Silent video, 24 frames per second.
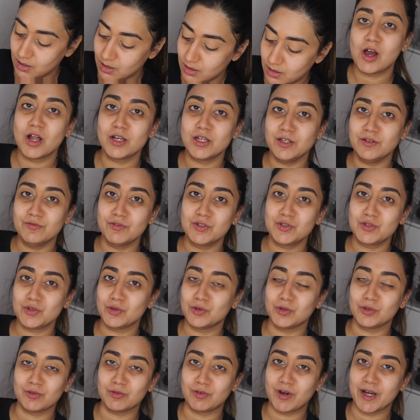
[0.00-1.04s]
Can't even
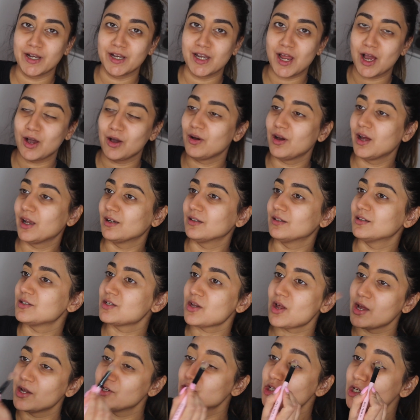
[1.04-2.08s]
talk right now, and
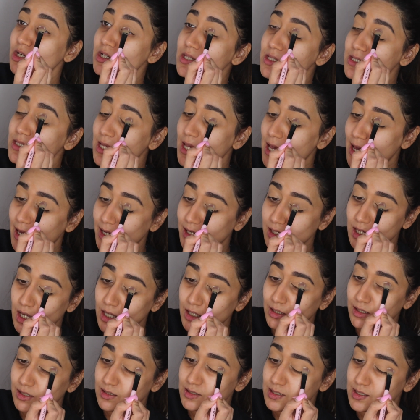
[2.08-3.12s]
I just said
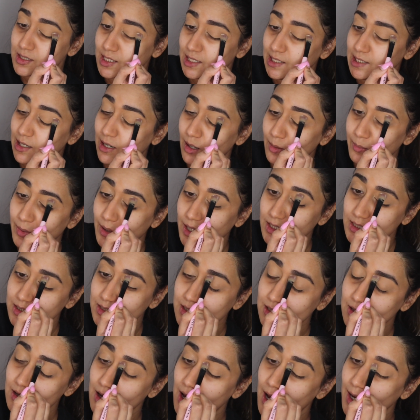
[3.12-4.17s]
concealer, but
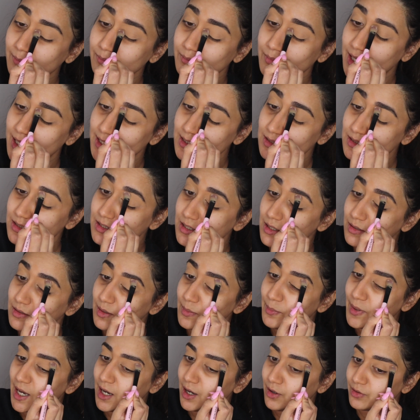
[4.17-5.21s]
I meant the
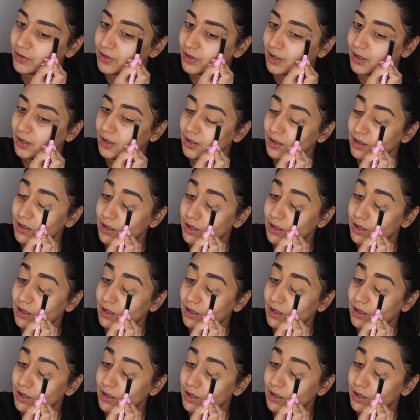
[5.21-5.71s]
powder.